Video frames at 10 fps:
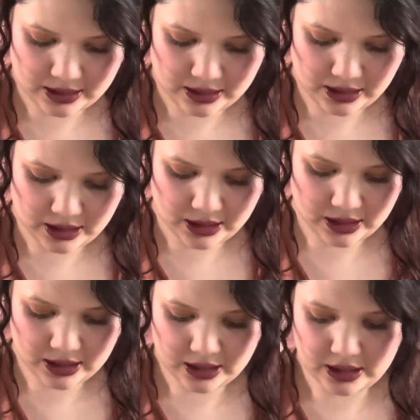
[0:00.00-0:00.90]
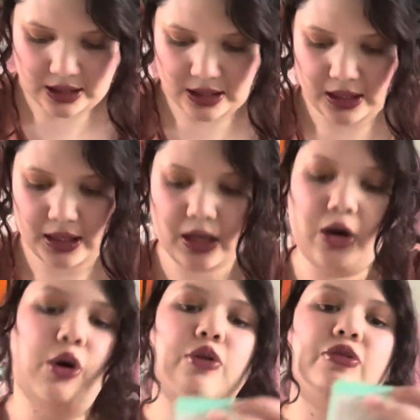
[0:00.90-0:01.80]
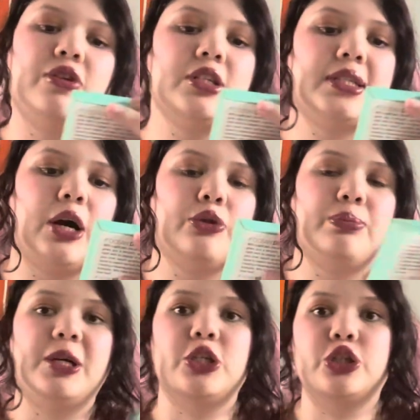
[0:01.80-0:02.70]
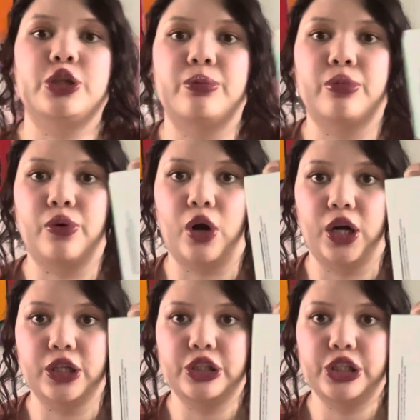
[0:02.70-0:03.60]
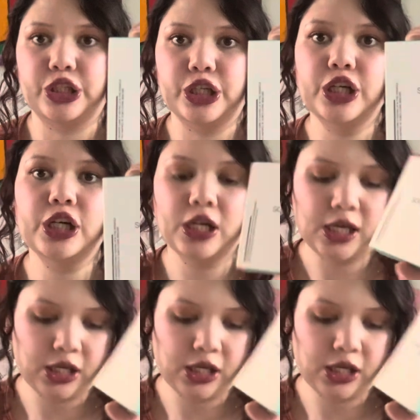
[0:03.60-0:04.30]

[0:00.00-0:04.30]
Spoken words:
the Ofra South Beach Bronzer.